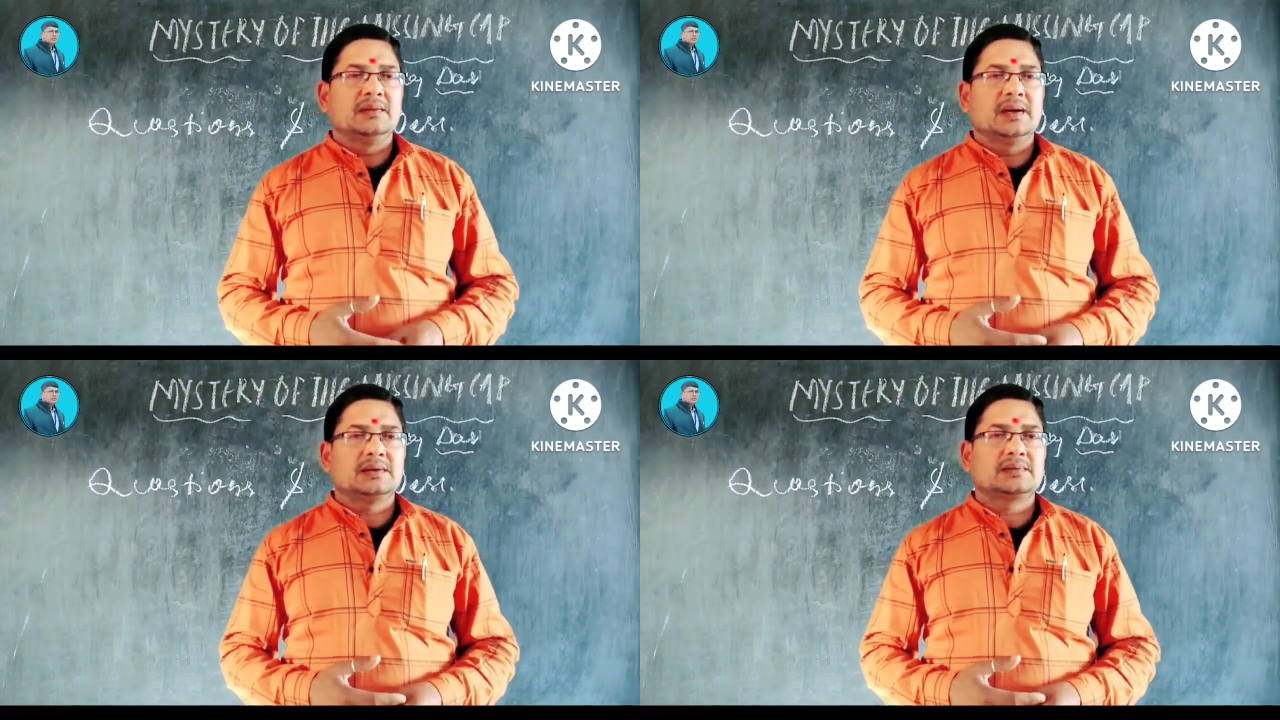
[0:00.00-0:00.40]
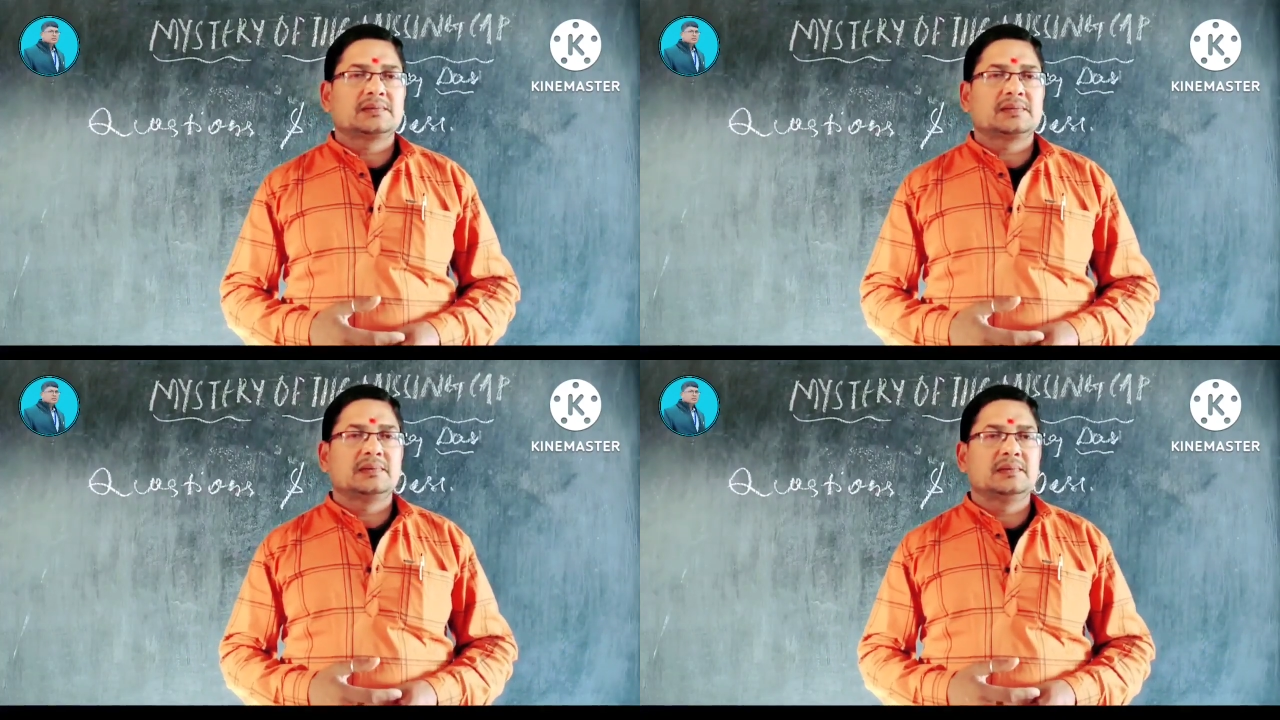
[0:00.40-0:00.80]

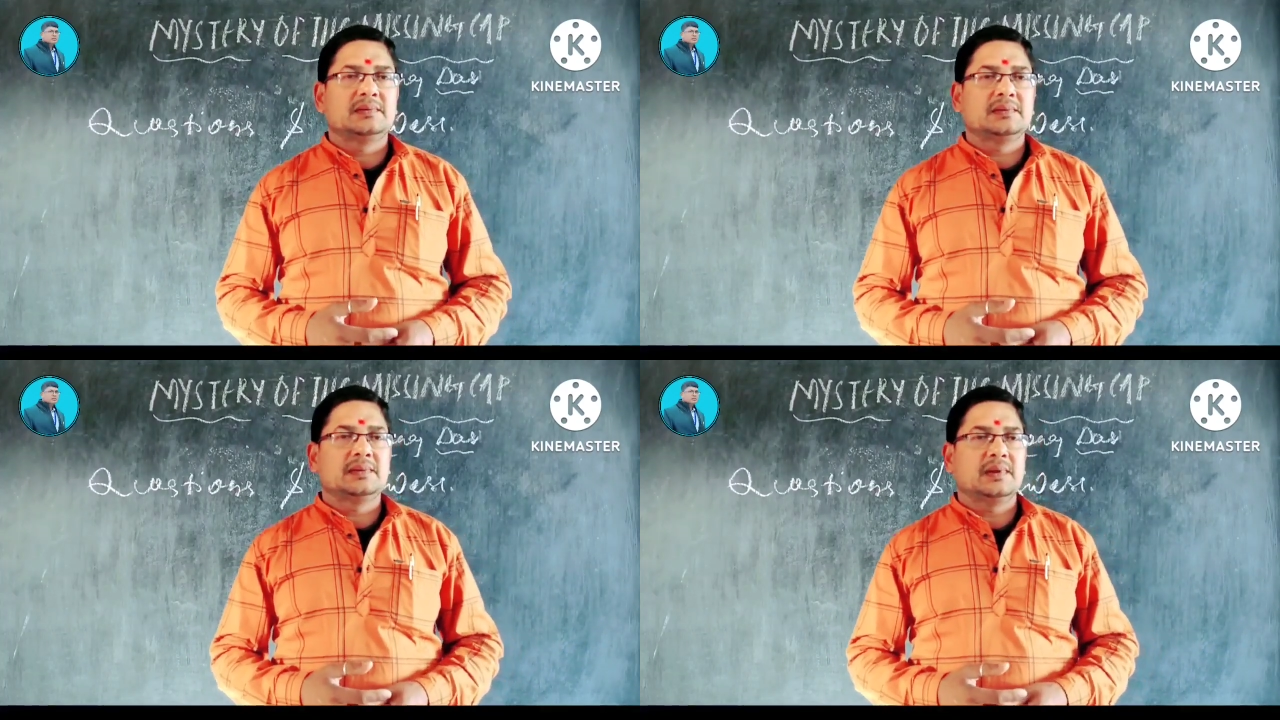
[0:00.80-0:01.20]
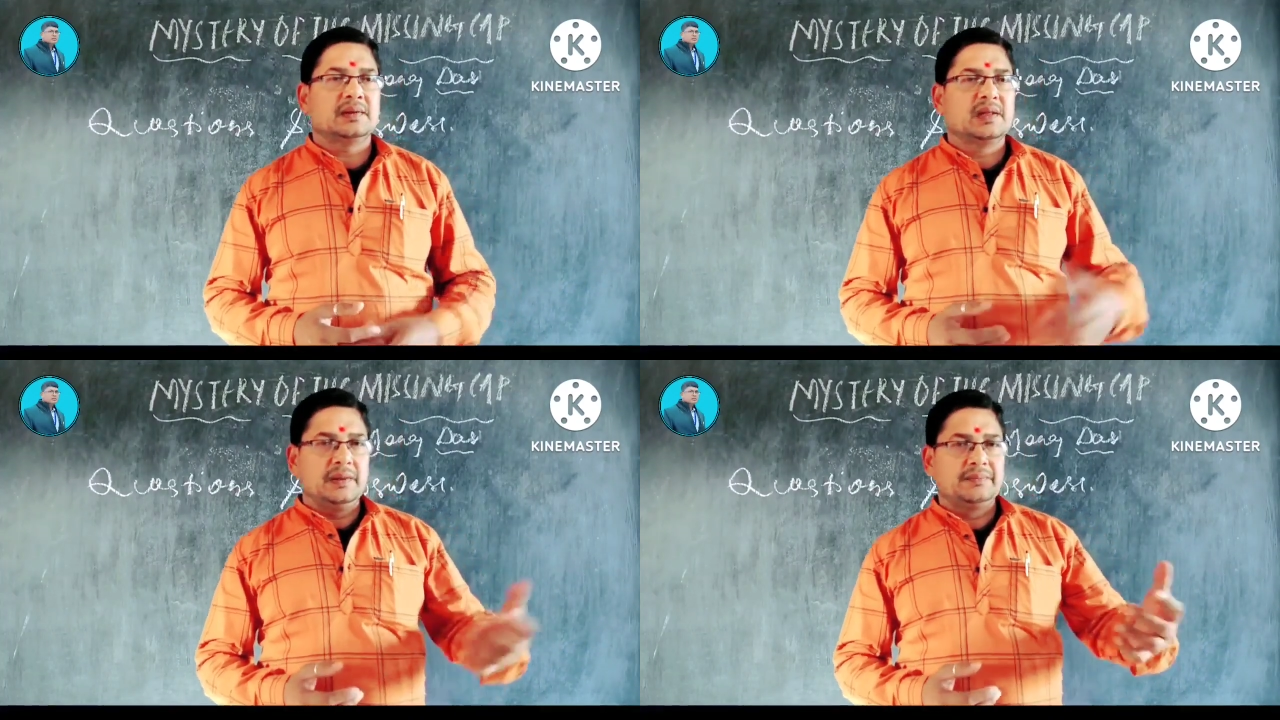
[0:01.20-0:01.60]
that
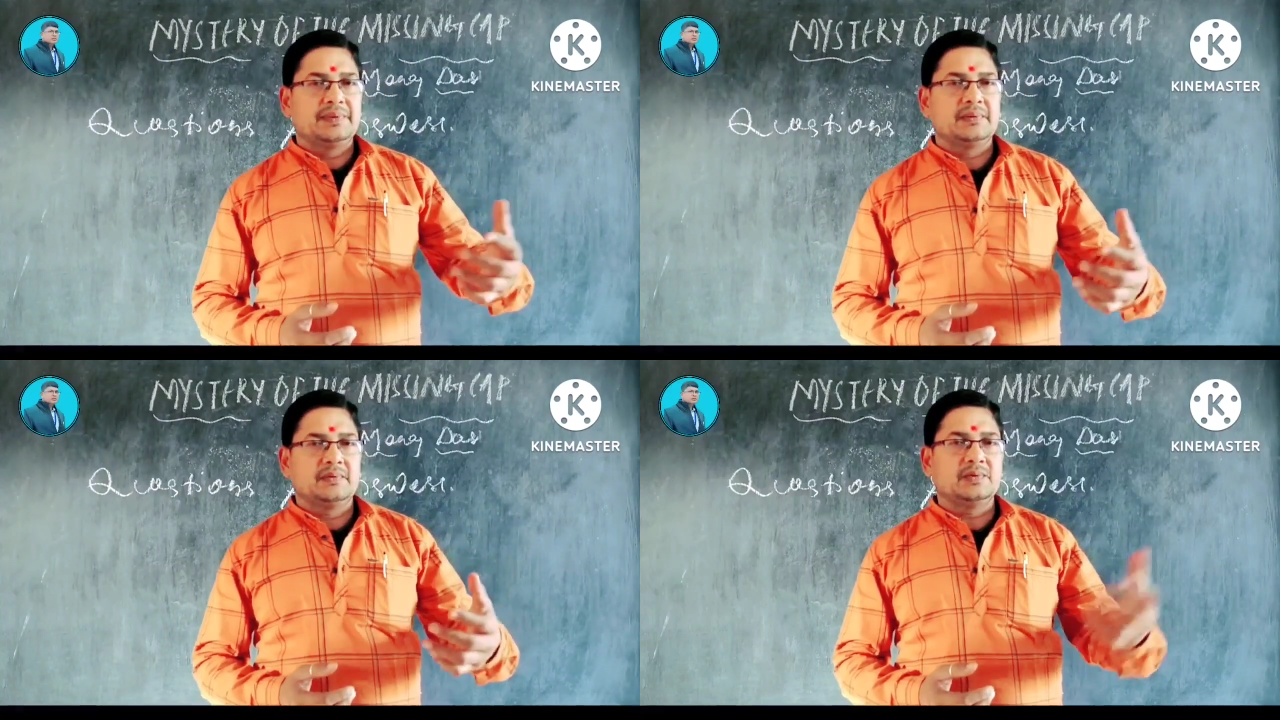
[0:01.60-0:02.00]
the thief